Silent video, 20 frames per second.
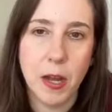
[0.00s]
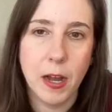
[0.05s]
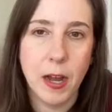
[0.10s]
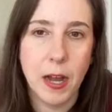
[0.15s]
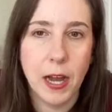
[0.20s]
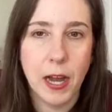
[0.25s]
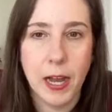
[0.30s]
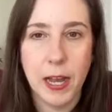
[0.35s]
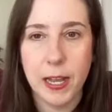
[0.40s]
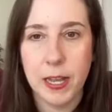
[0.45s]

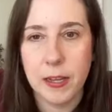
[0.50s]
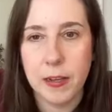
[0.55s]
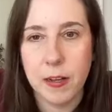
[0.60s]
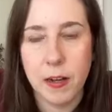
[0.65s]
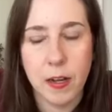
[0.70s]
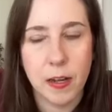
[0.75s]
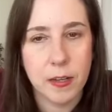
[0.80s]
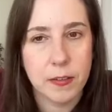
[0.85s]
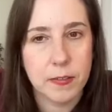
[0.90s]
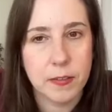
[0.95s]
high
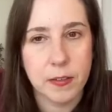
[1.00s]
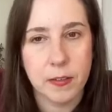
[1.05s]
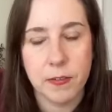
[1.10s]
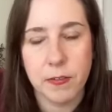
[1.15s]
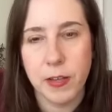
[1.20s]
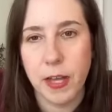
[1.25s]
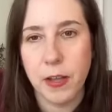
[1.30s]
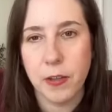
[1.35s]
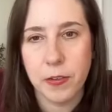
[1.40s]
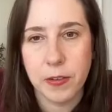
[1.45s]
costs of
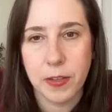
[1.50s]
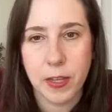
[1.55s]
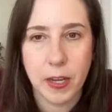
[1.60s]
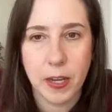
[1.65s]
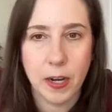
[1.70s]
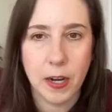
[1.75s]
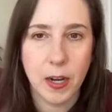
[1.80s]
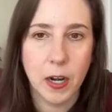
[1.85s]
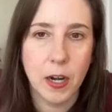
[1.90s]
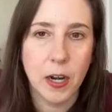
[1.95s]

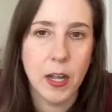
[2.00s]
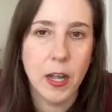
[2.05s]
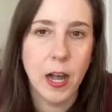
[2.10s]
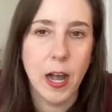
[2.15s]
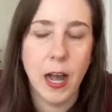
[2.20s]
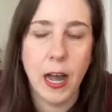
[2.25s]
healthcare,